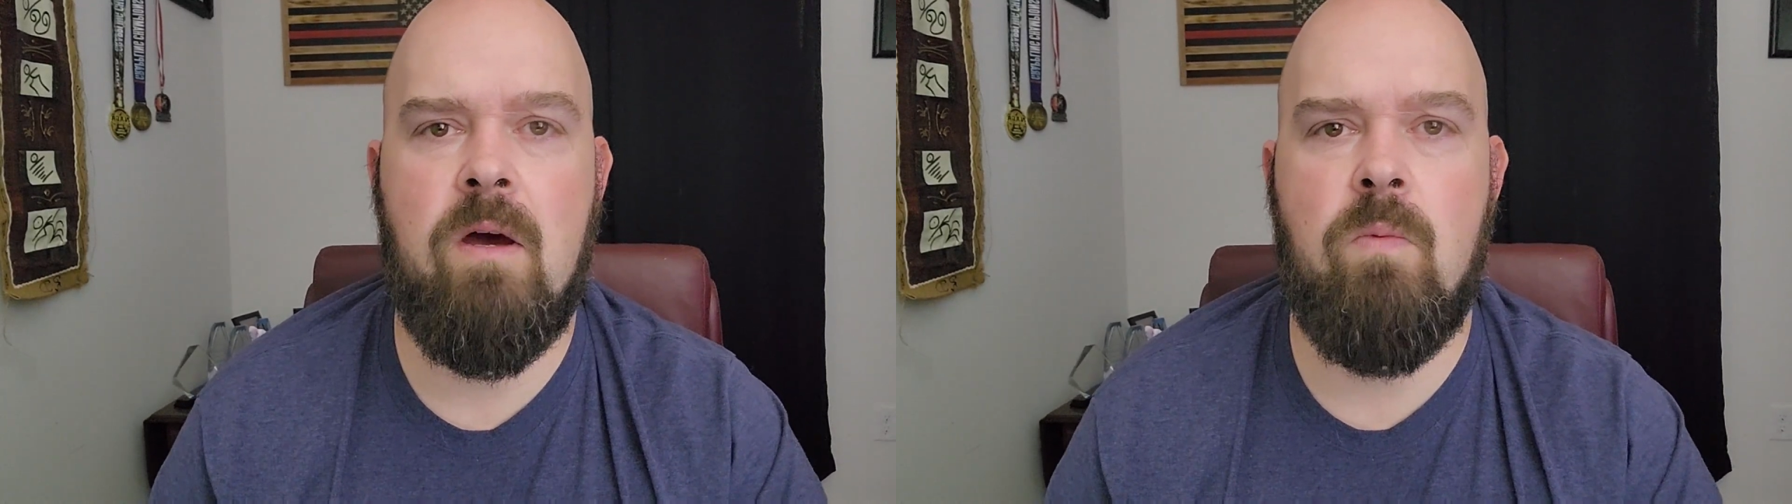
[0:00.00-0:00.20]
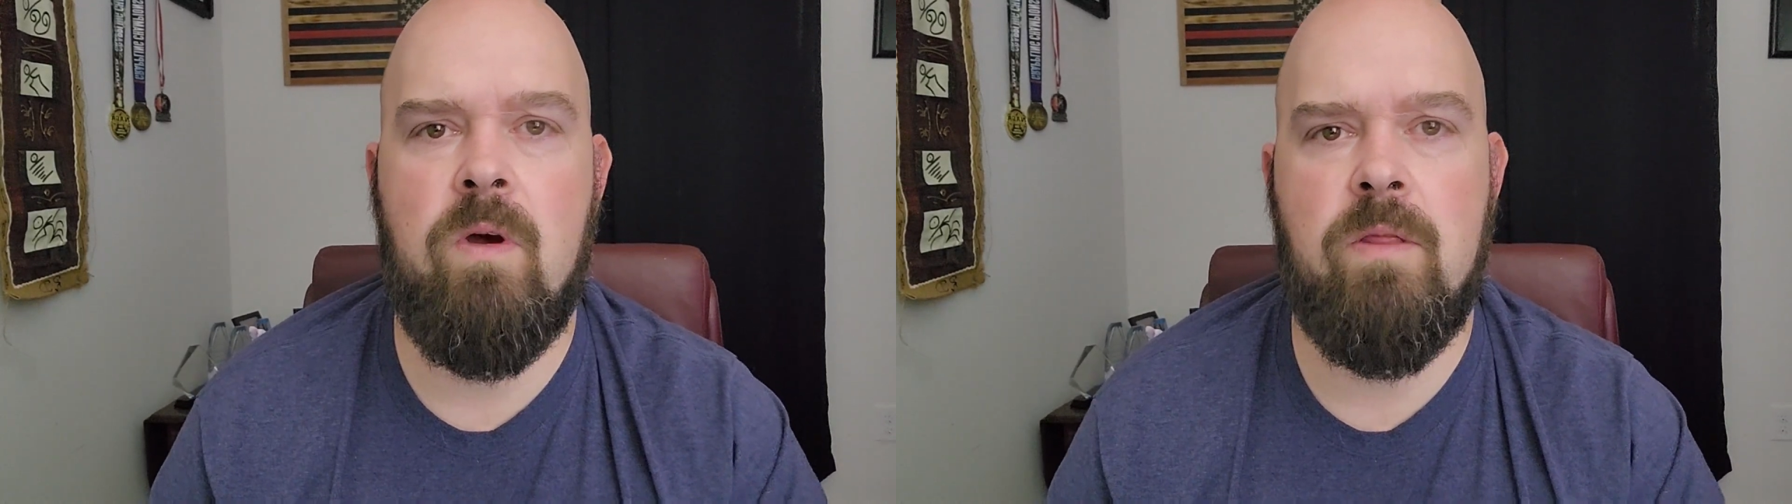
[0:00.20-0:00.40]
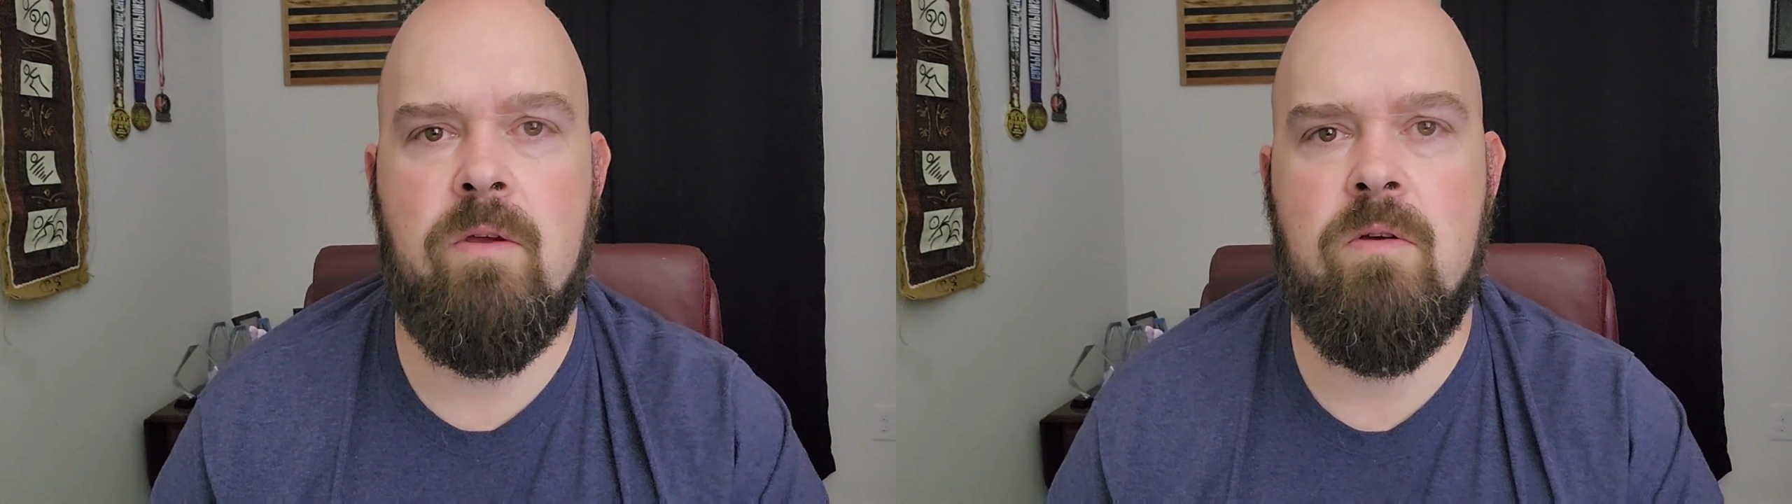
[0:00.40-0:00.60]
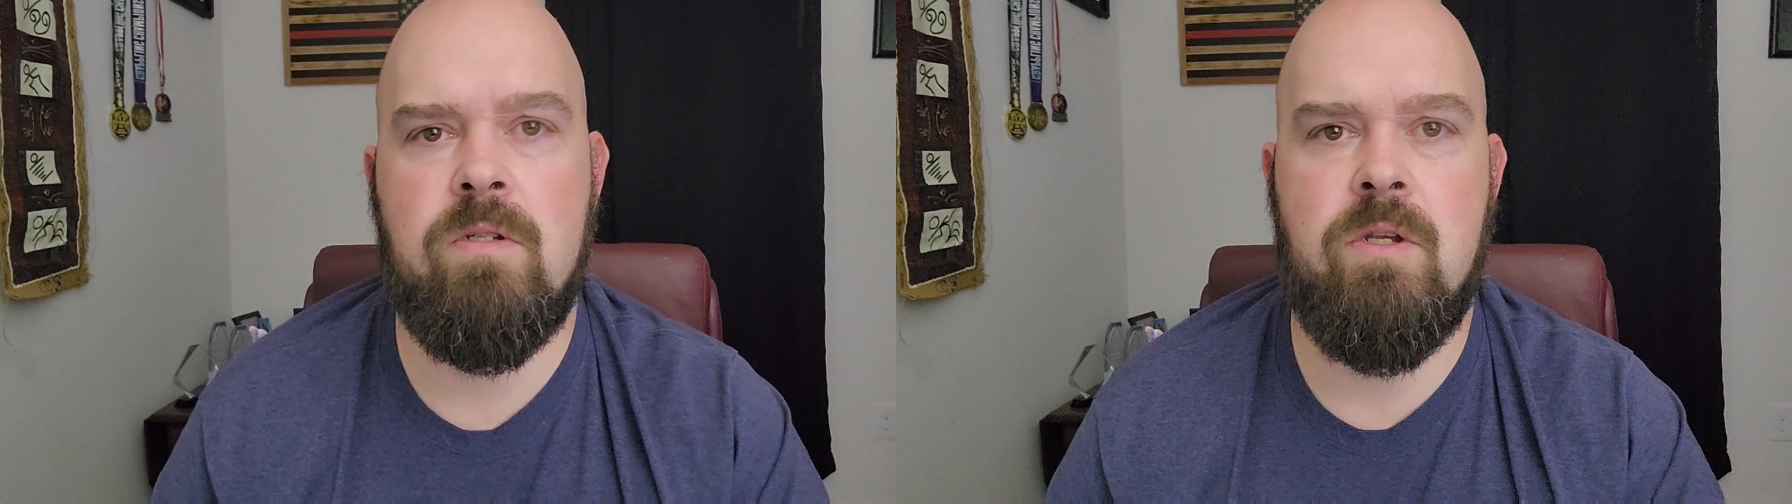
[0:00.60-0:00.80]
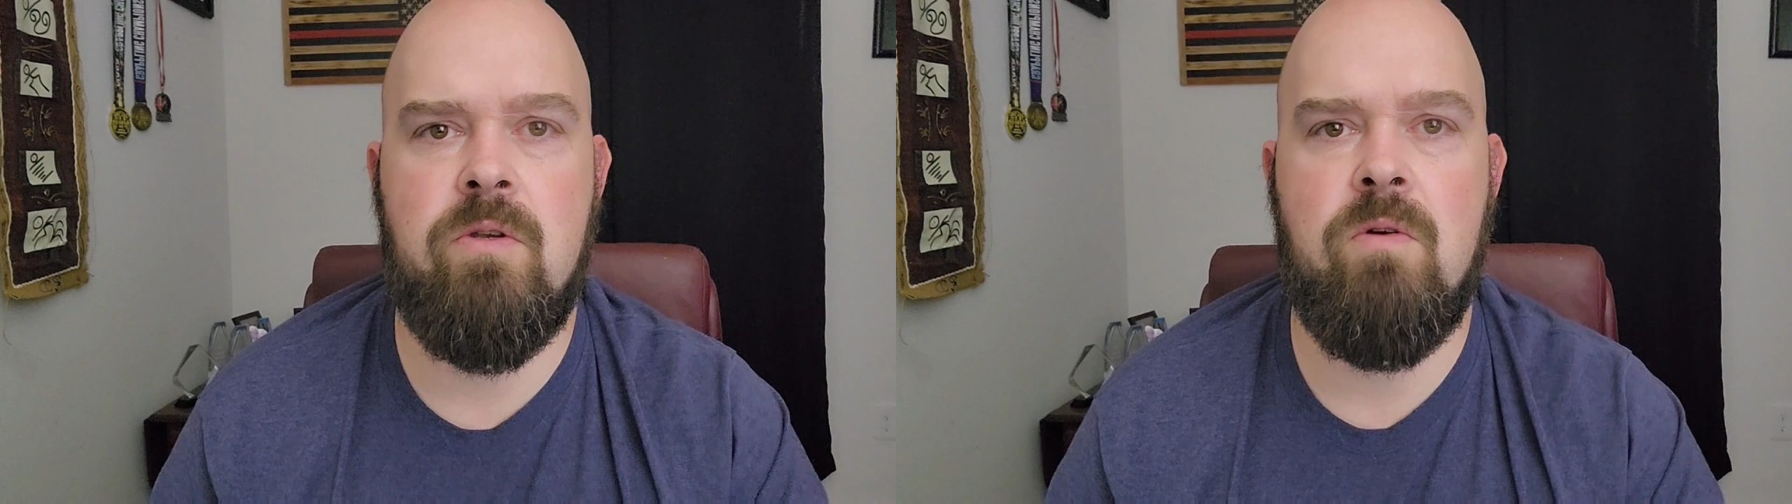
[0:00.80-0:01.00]
what there is
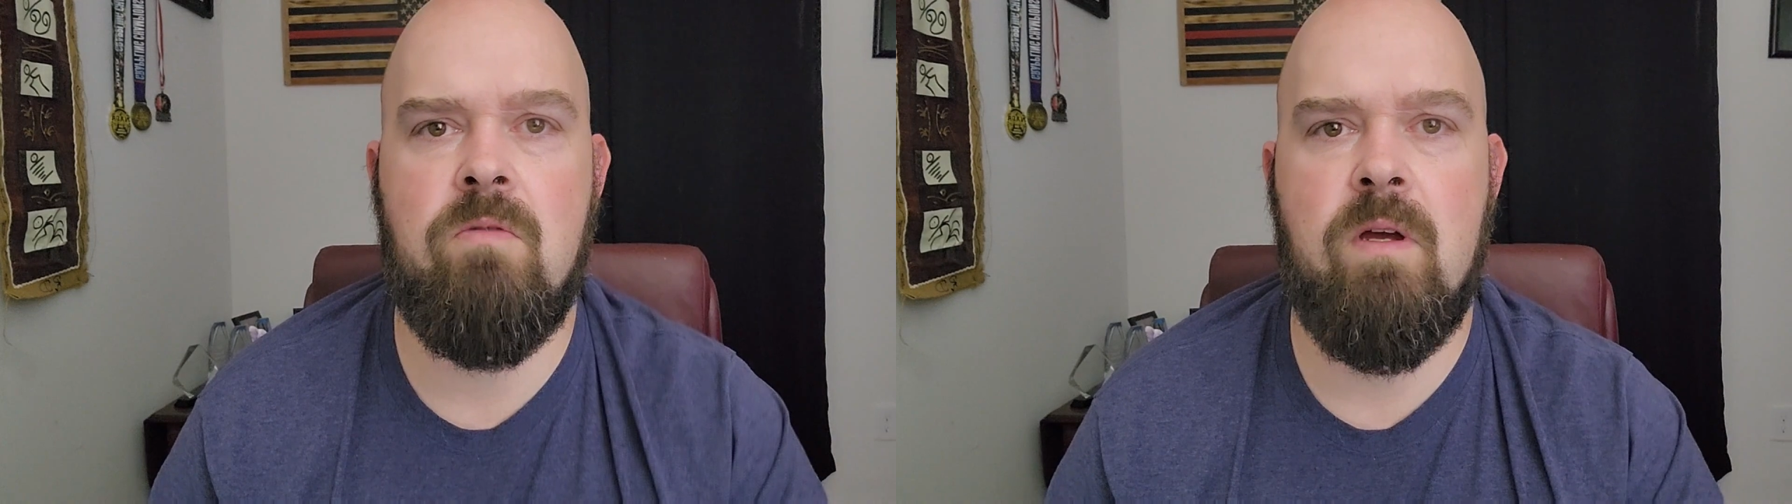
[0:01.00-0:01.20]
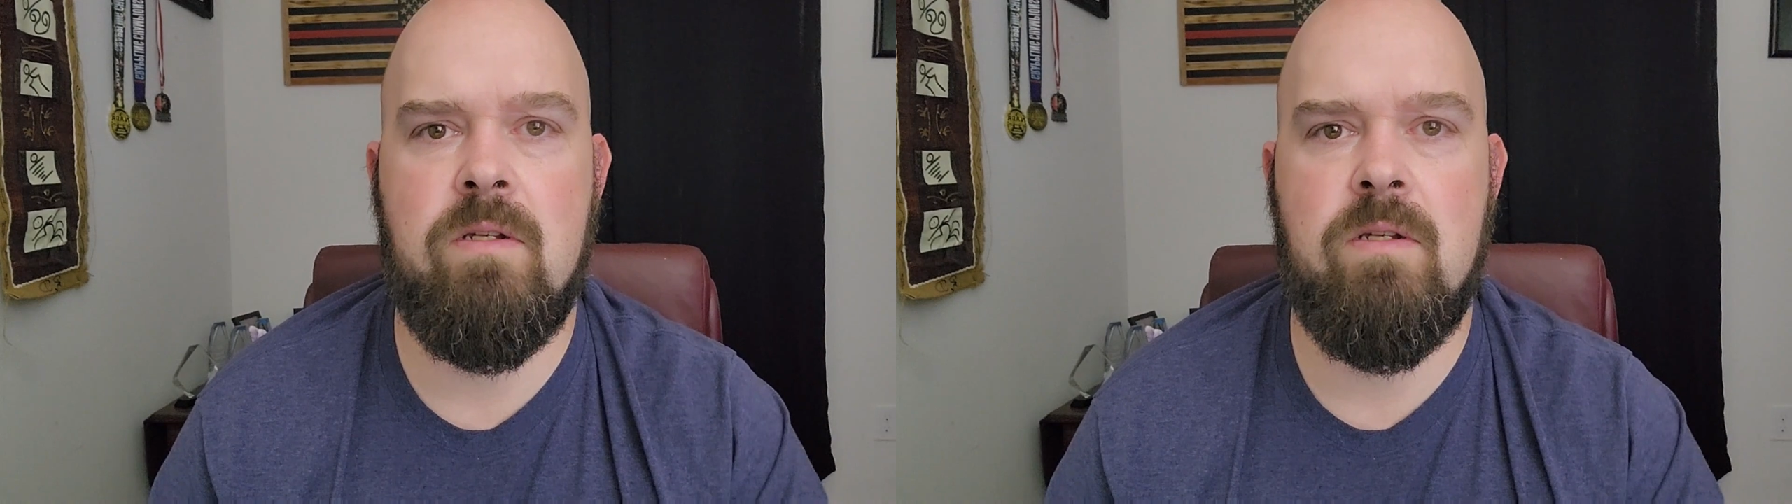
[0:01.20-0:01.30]
to do around